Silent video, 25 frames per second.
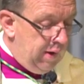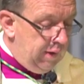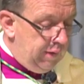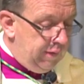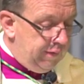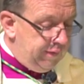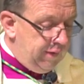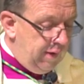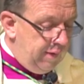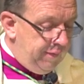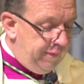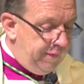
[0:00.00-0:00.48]

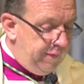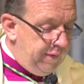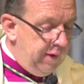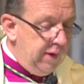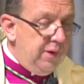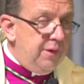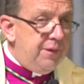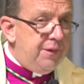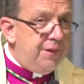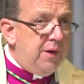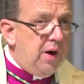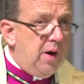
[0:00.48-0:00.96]

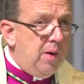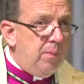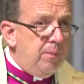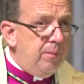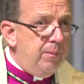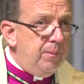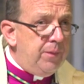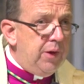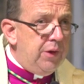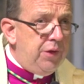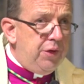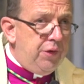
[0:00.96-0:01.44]
suffering
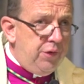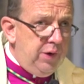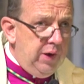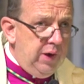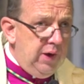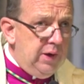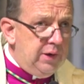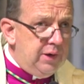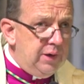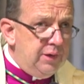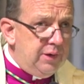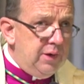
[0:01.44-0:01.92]
from the
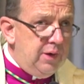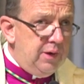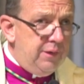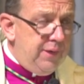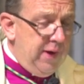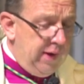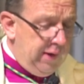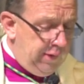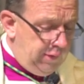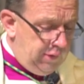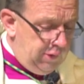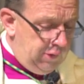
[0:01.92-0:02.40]
three
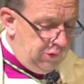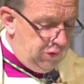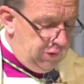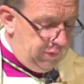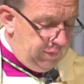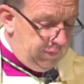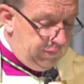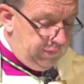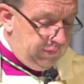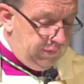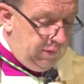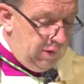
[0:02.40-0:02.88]

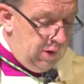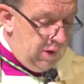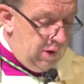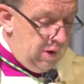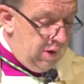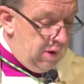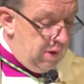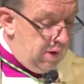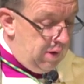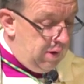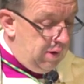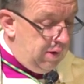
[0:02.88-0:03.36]
disadvantages
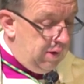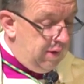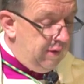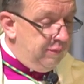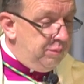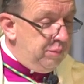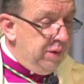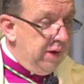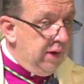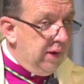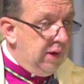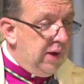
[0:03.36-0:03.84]

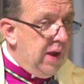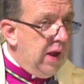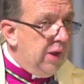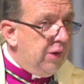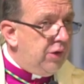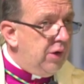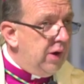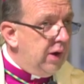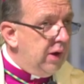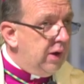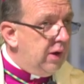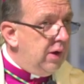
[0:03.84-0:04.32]
of being
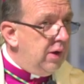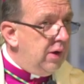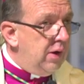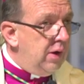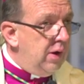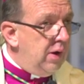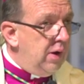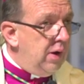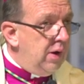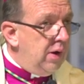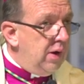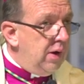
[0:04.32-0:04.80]
Catholic,
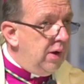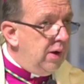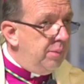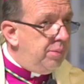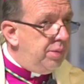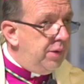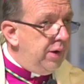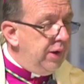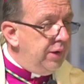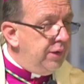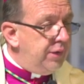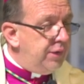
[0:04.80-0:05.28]
a
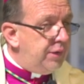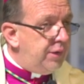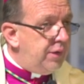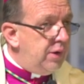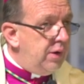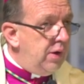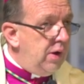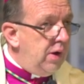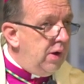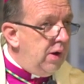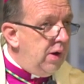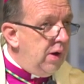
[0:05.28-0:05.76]
priest,
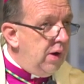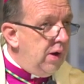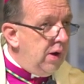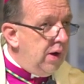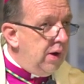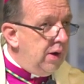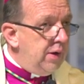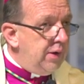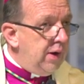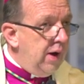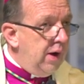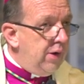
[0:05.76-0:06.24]

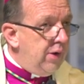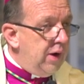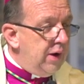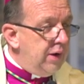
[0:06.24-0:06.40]
and dare